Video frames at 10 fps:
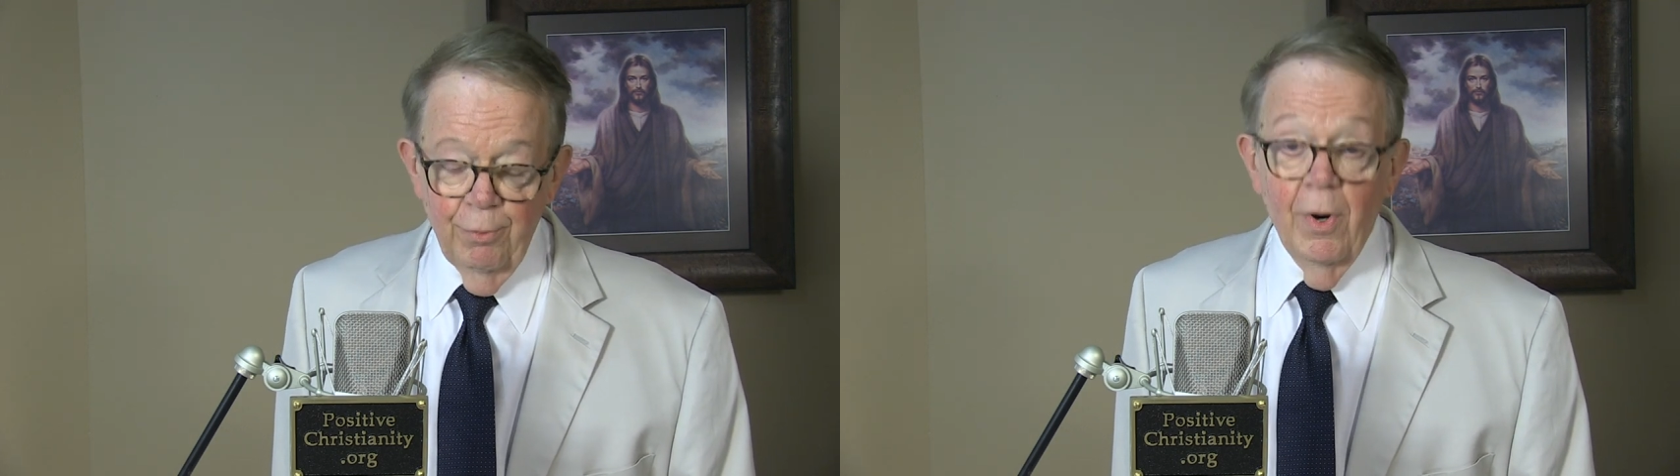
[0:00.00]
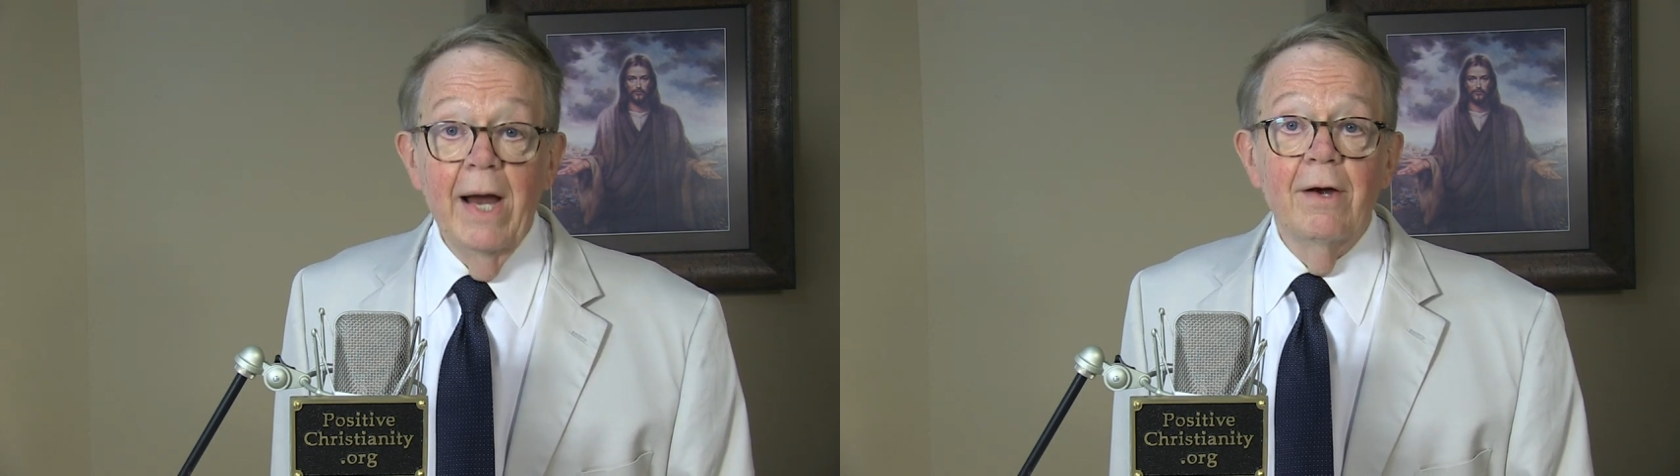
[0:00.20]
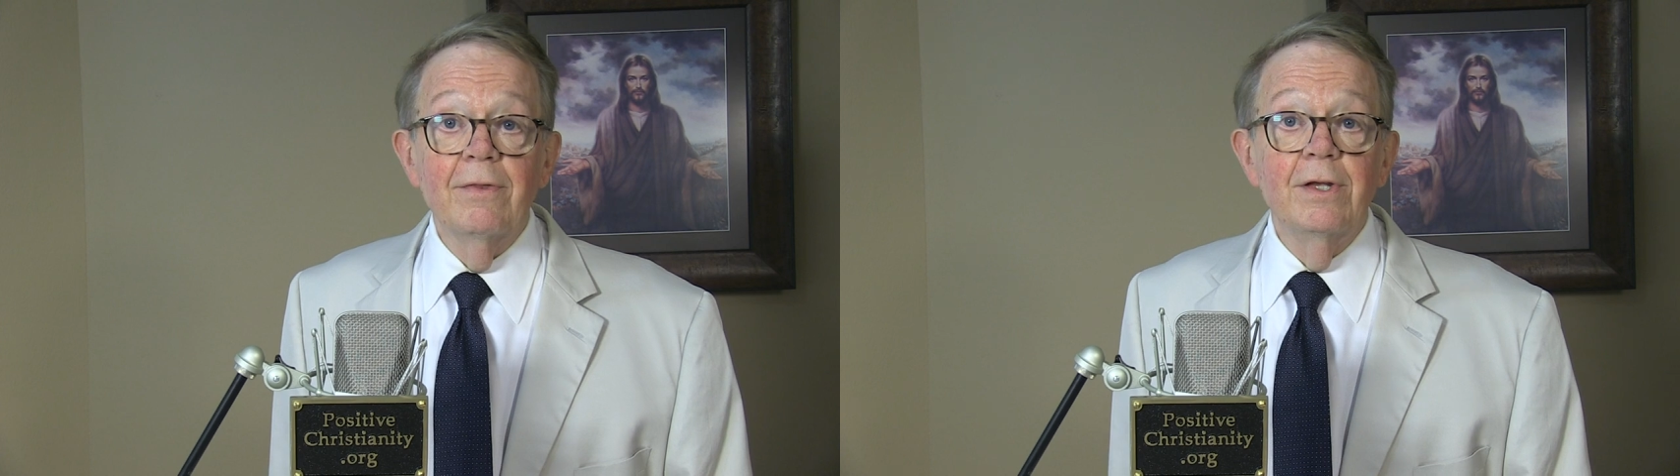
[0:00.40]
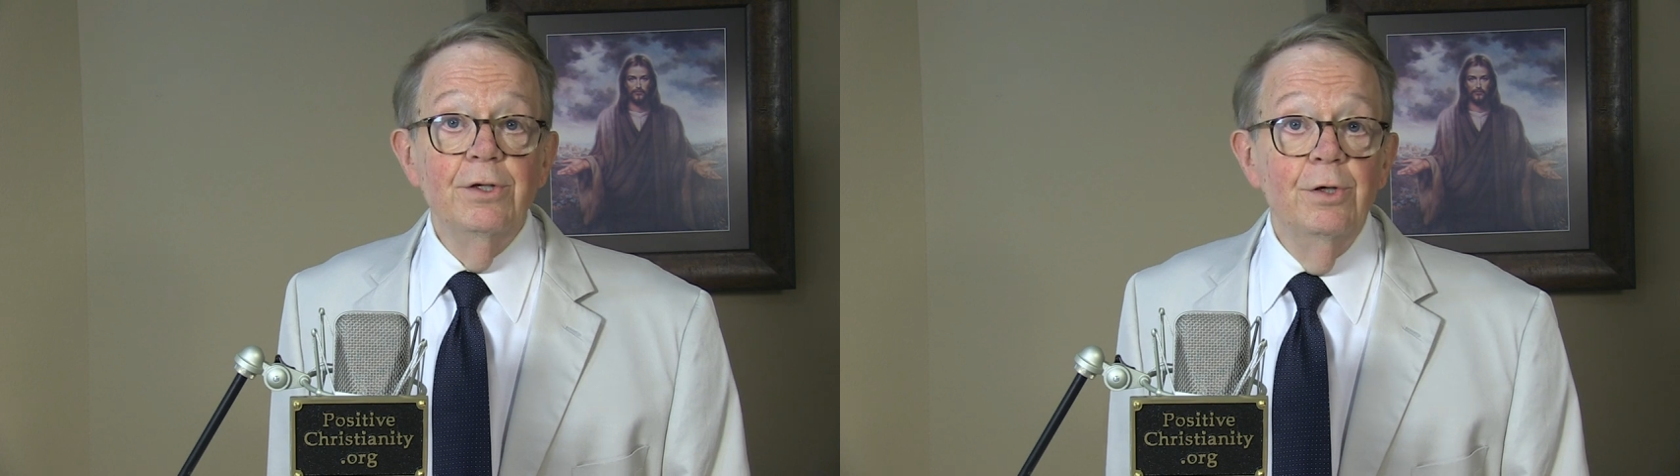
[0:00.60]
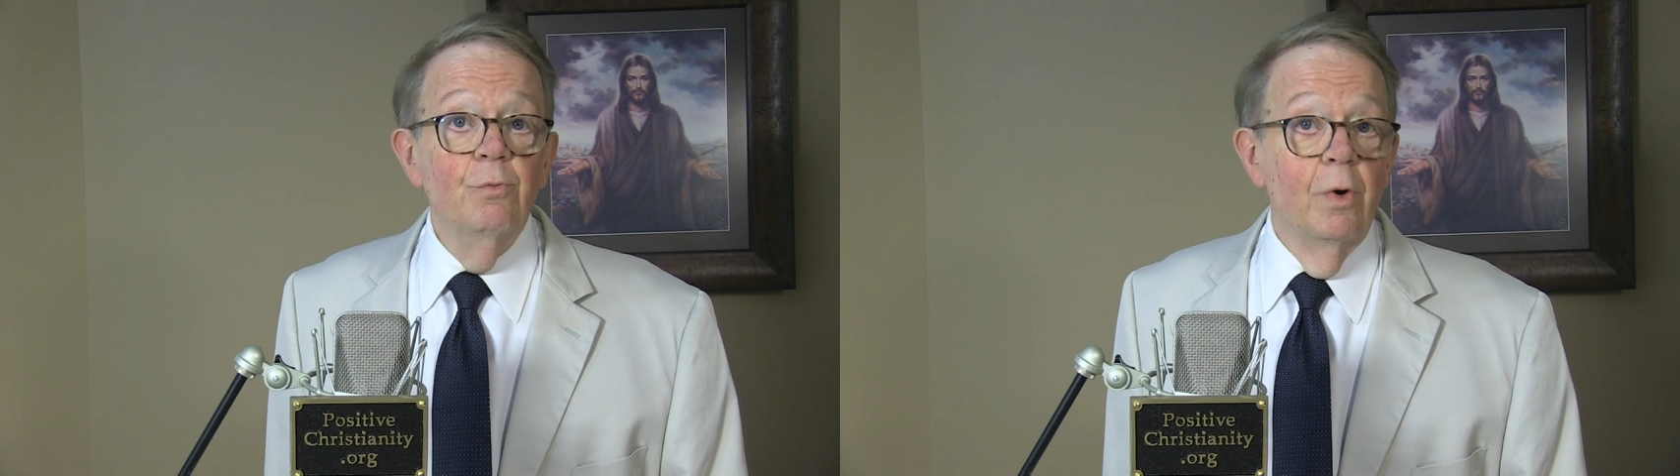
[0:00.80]
prayer
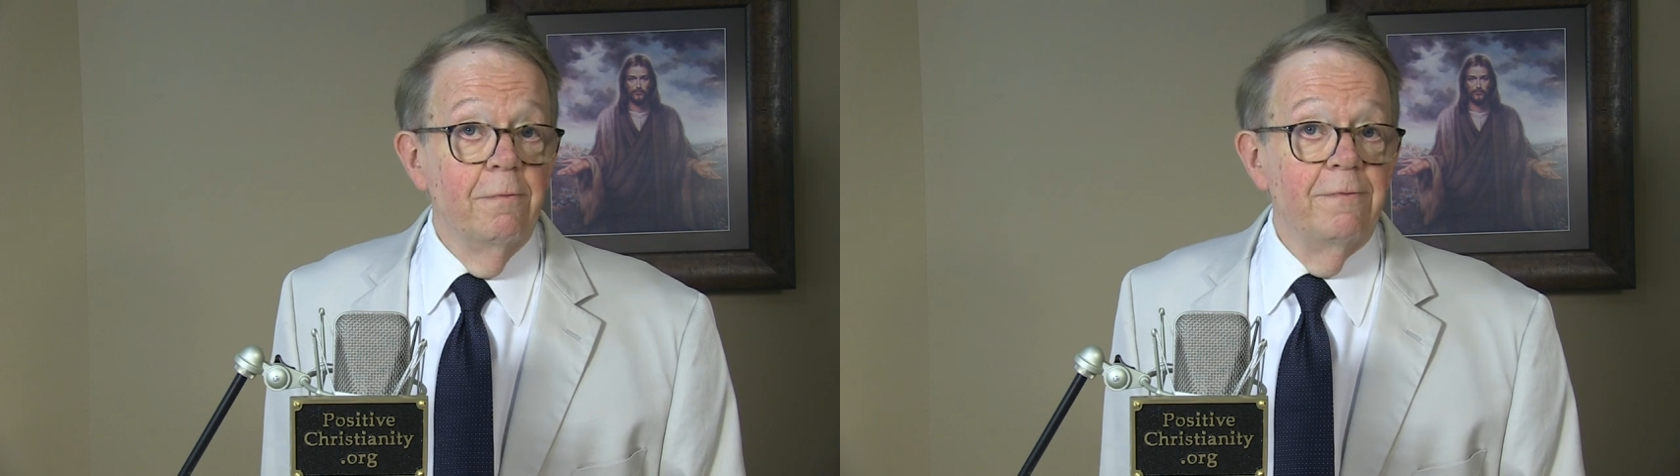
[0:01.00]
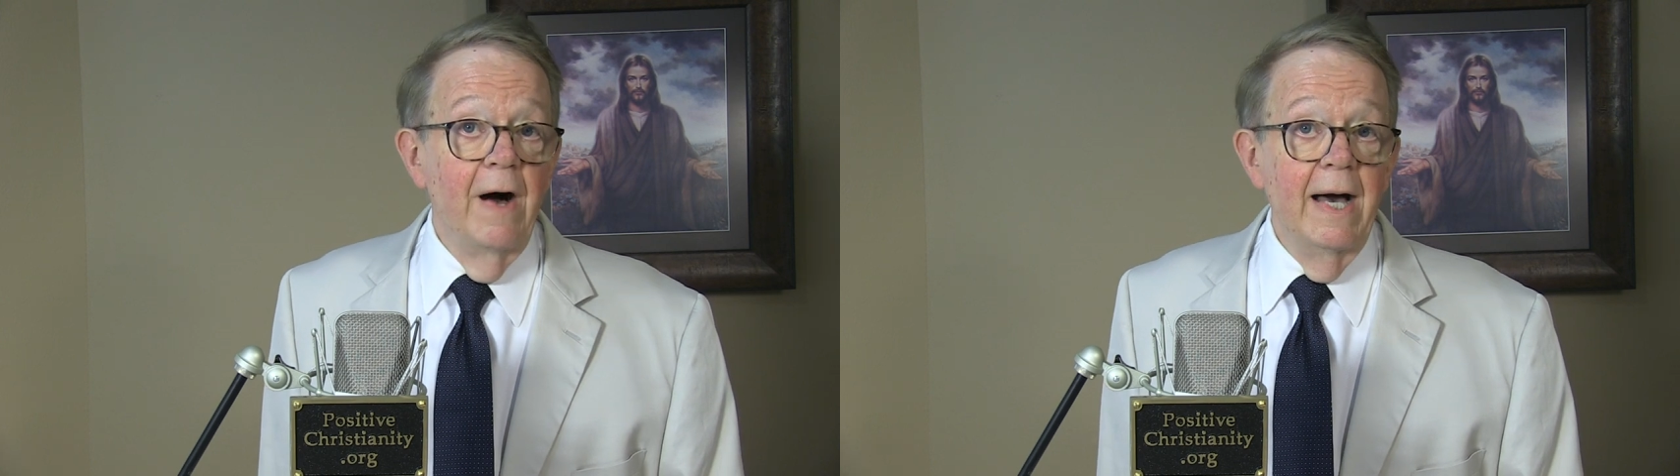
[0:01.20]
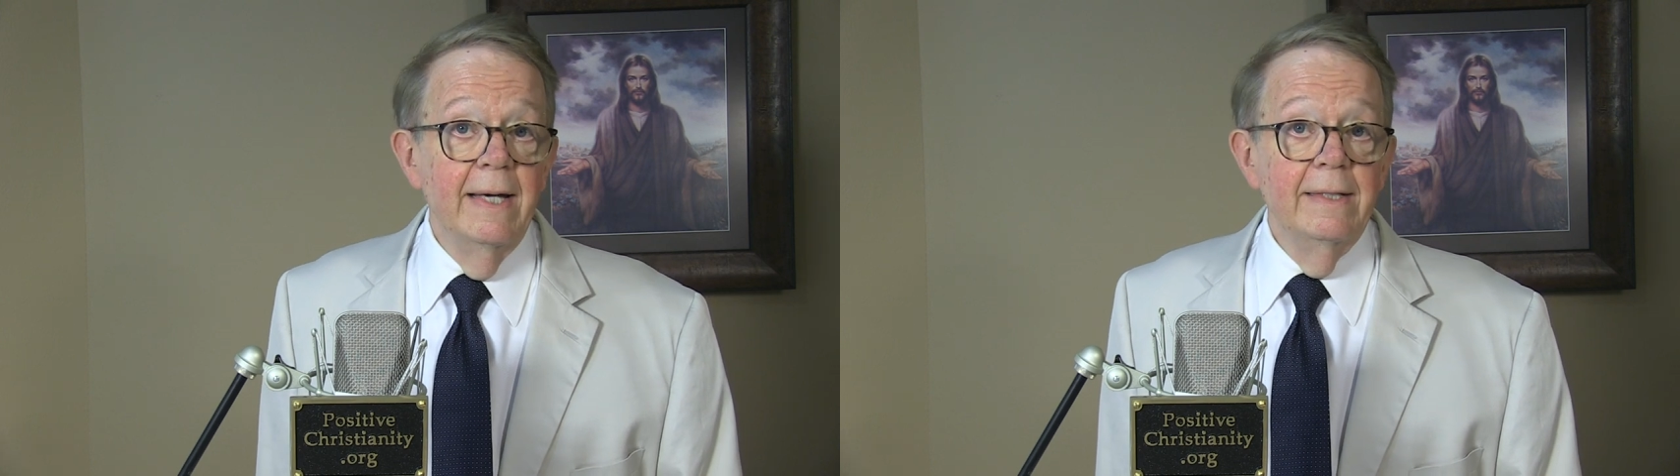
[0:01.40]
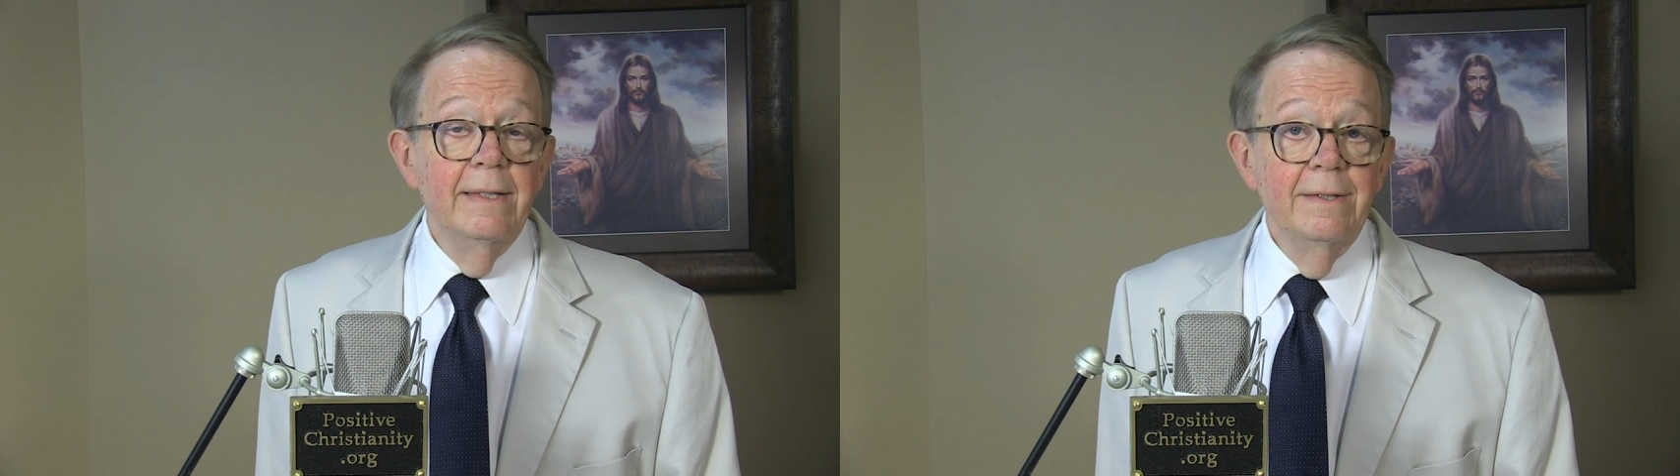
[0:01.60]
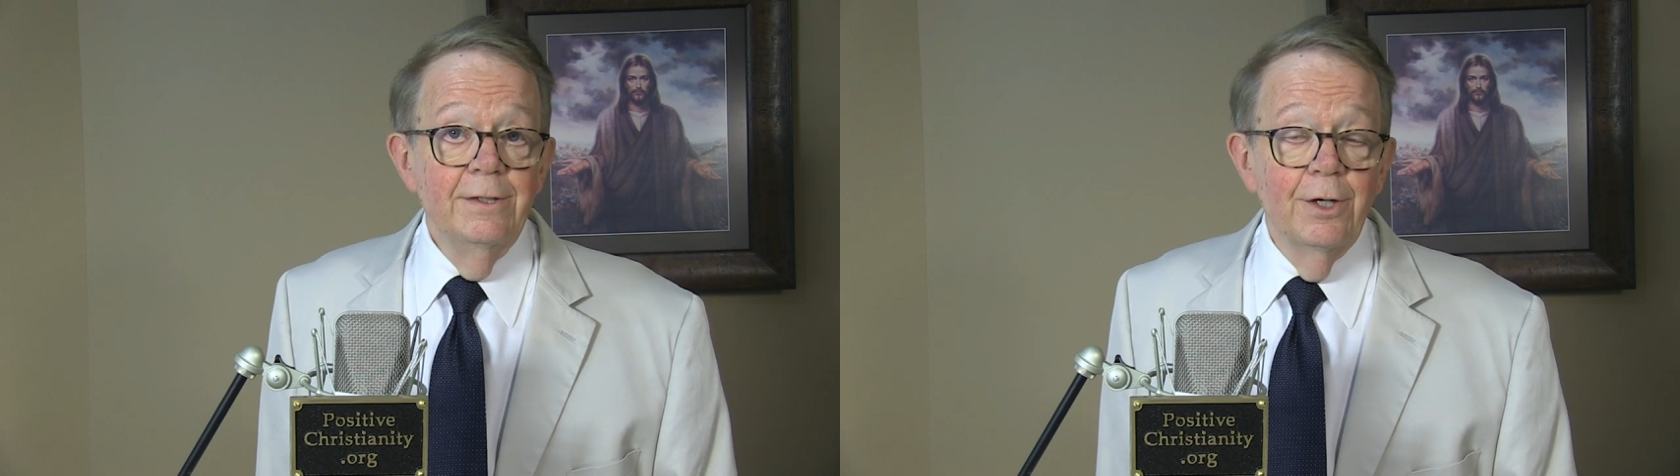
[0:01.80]
that you will find